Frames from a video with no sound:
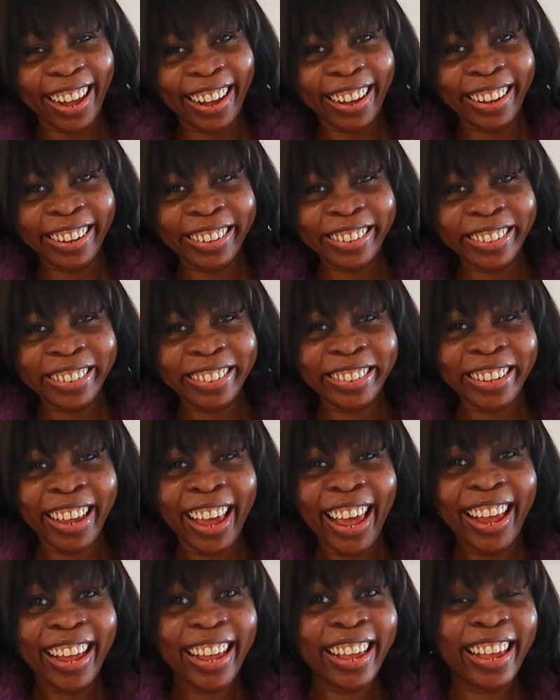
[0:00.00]
guys,
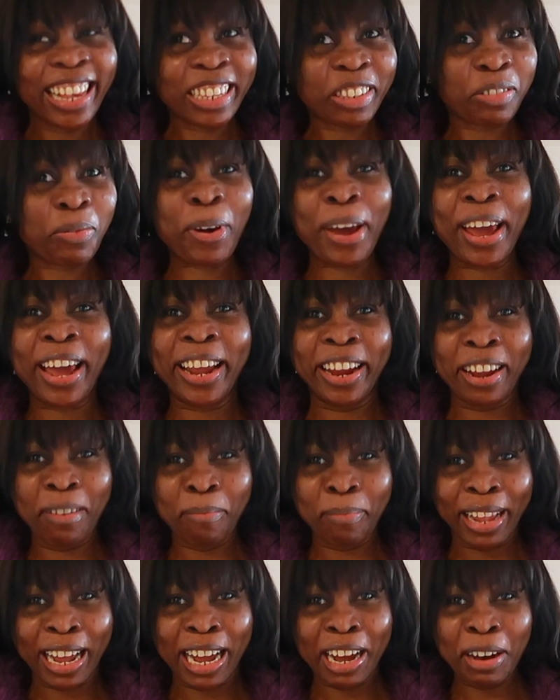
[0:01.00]
guess where I
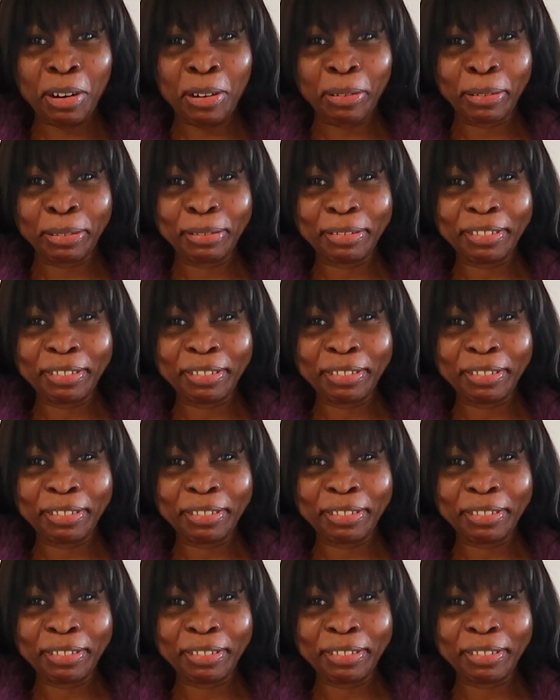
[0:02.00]
am now?